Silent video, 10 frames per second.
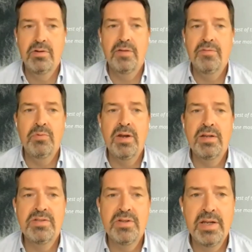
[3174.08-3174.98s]
Have you run
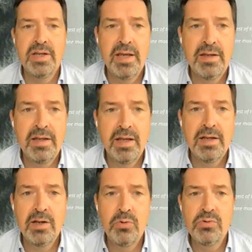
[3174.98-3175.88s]
into
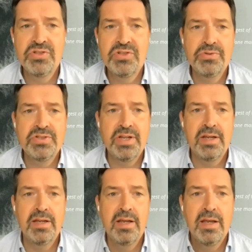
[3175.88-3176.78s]
any lawsuits?
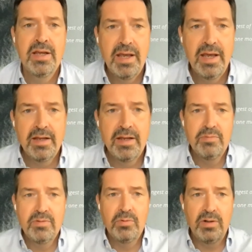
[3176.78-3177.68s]
Any
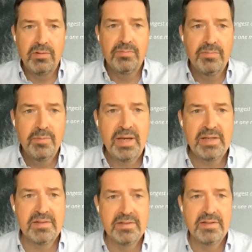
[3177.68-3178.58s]

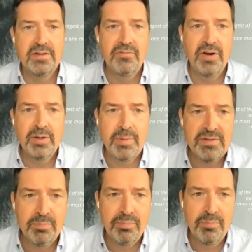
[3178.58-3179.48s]
patent
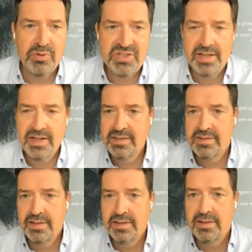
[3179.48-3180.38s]
infringement
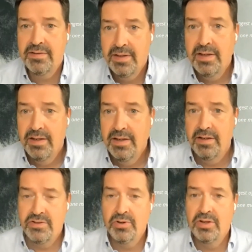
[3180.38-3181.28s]
proceedings
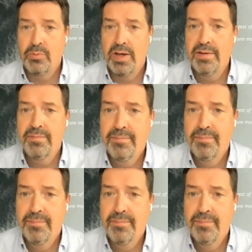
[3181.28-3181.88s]
during the way?